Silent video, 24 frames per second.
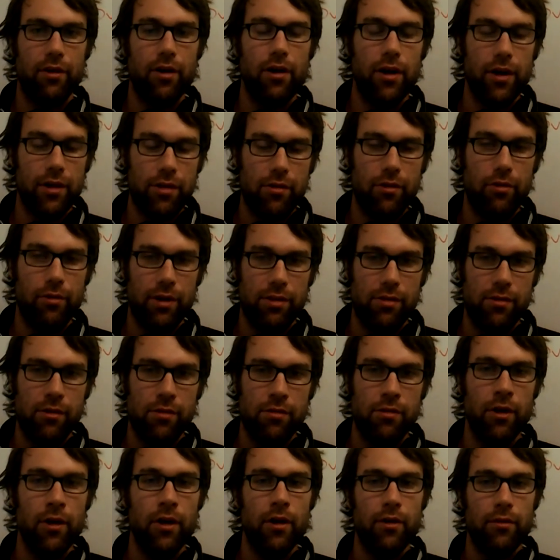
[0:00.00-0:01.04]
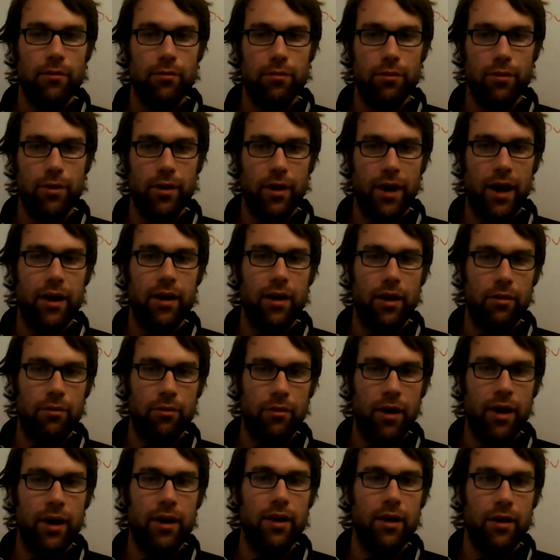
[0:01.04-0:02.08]
consequences for getting it
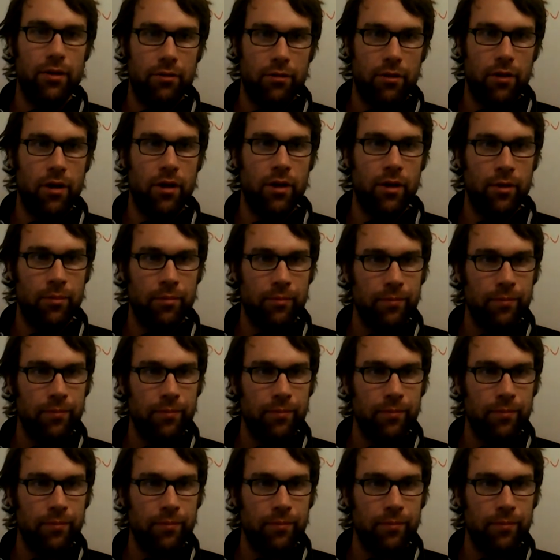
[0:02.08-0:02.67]
right and wrong.